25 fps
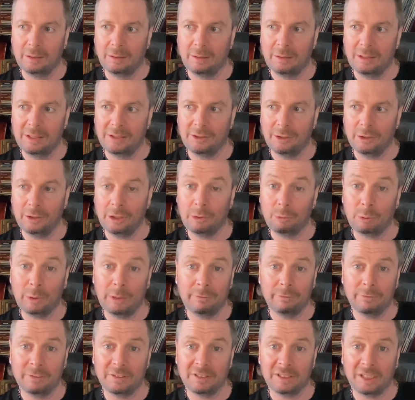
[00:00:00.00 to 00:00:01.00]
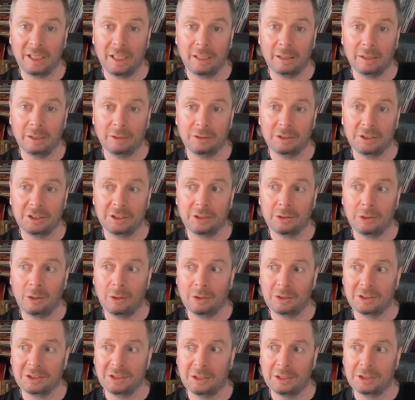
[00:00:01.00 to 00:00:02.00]
there's only one for sale on
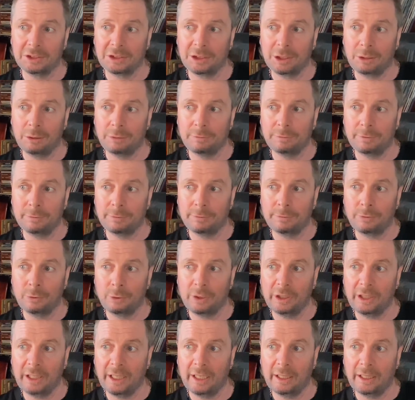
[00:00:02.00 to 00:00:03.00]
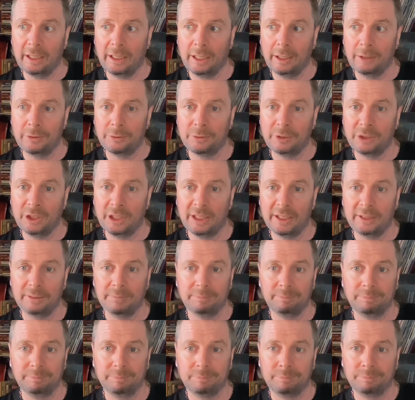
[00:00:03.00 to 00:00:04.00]
Discogs and it's going for 4,800 yen.
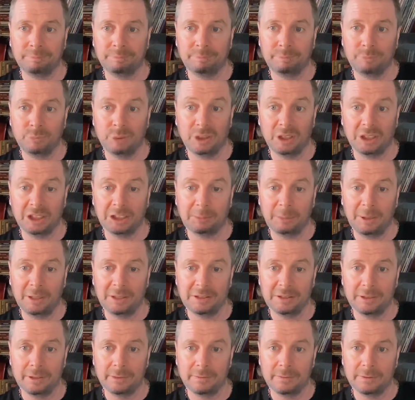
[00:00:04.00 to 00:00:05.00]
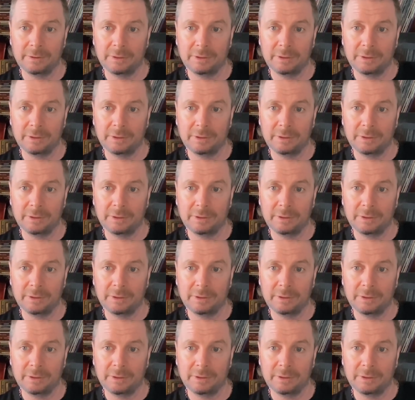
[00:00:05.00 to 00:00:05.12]
Pretty expensive.